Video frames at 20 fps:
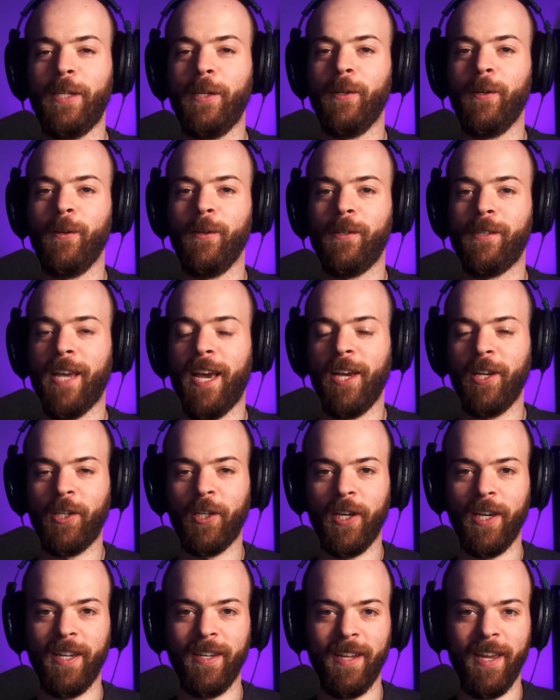do
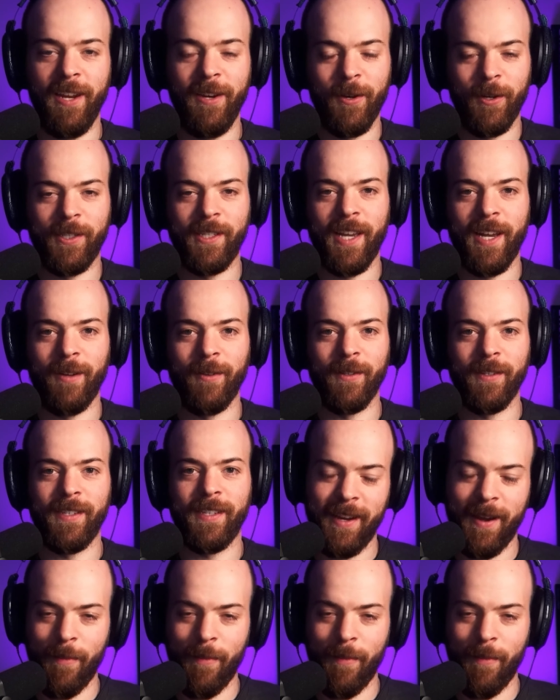sidechain in your sounds.